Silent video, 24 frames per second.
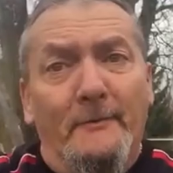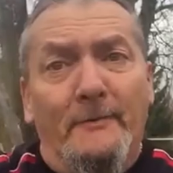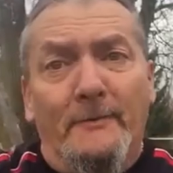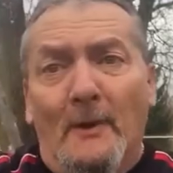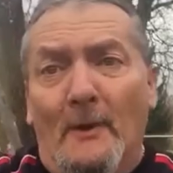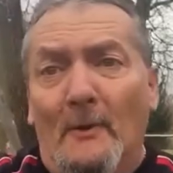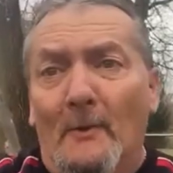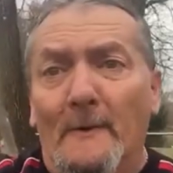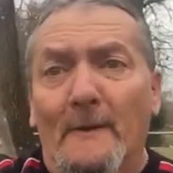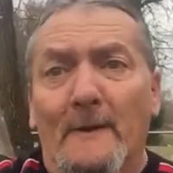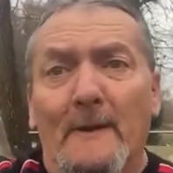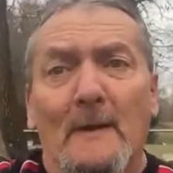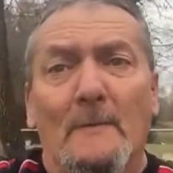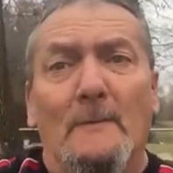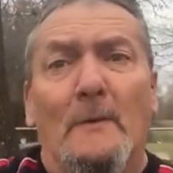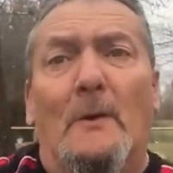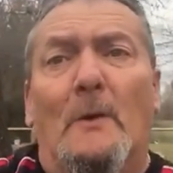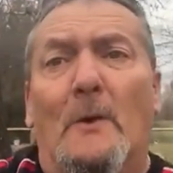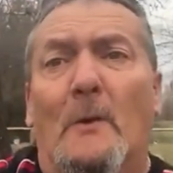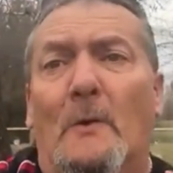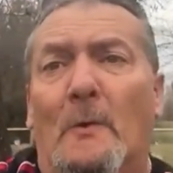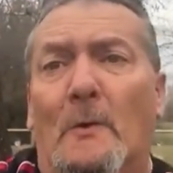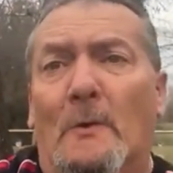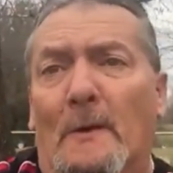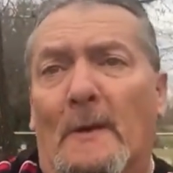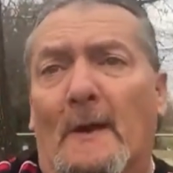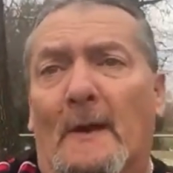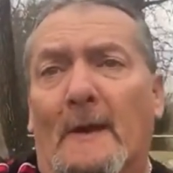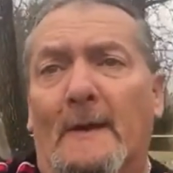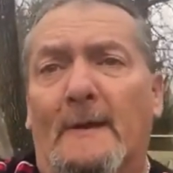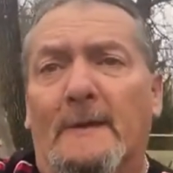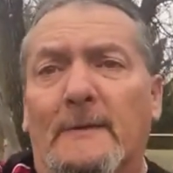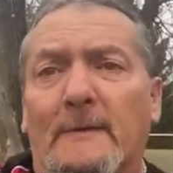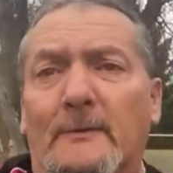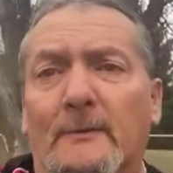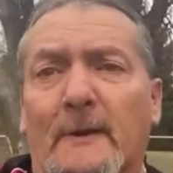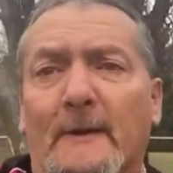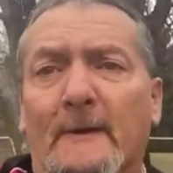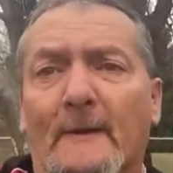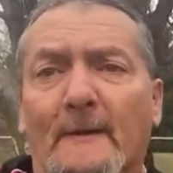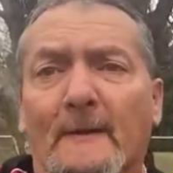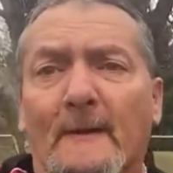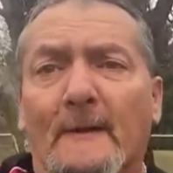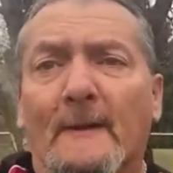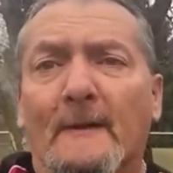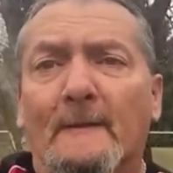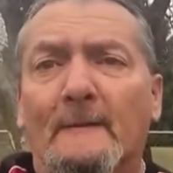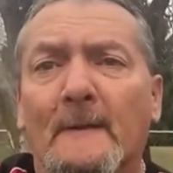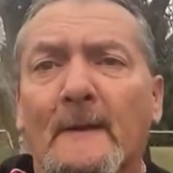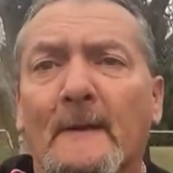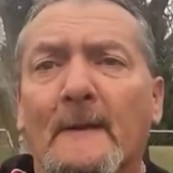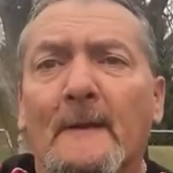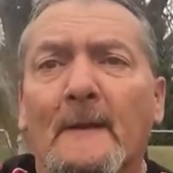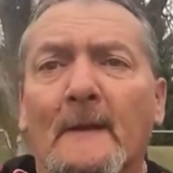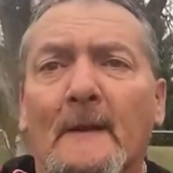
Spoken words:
I don't have a whole lot of strength left,